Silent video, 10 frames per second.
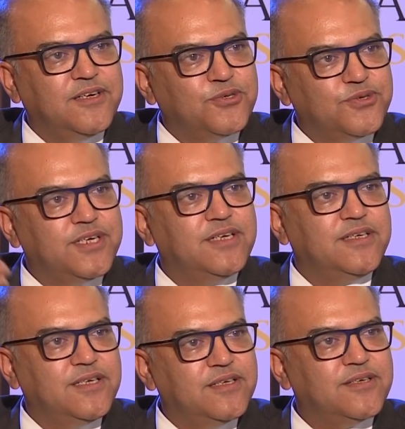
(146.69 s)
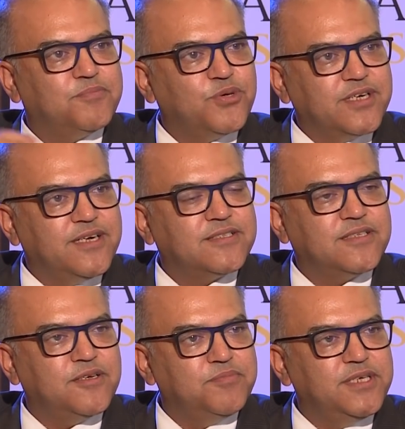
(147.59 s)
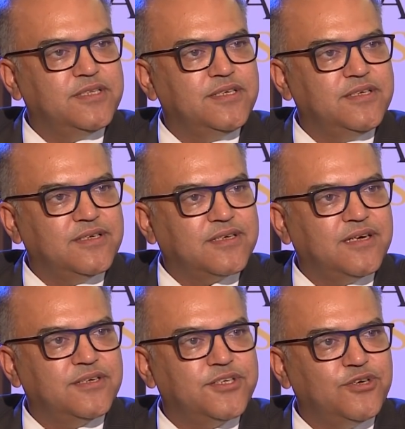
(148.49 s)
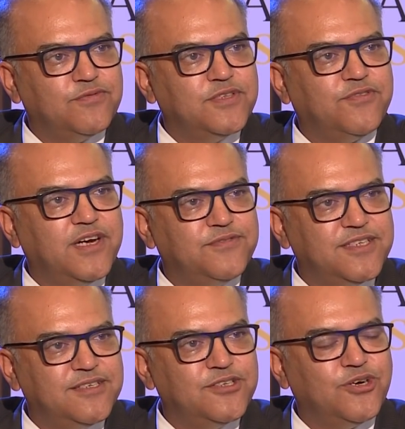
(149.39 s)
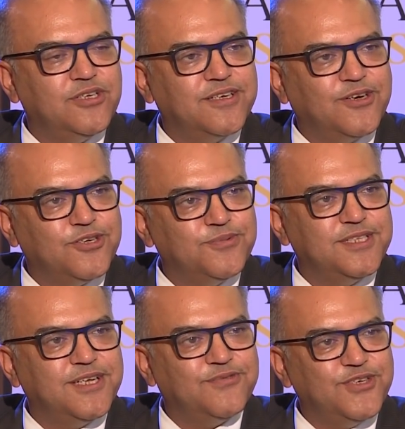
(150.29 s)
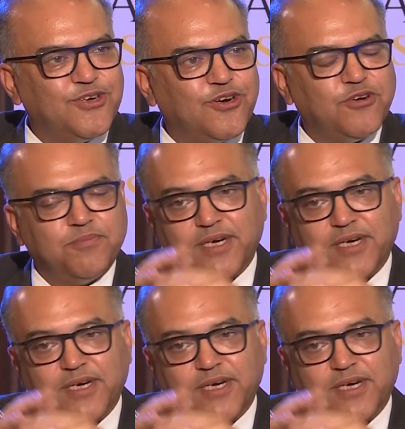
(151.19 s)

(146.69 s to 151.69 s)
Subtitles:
to really progress and be the country of the $5 trillion economy that we talk about.